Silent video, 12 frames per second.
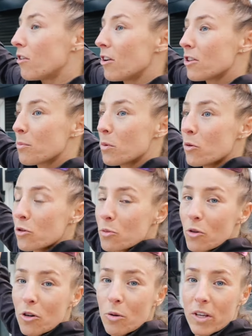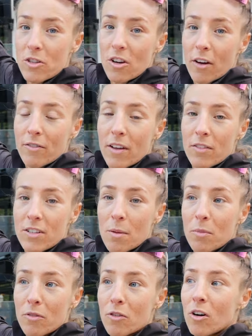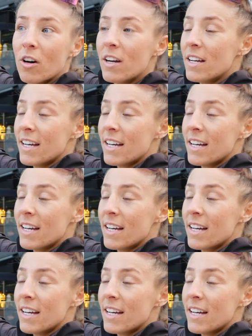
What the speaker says: followed the boardwalk, which I've never done before.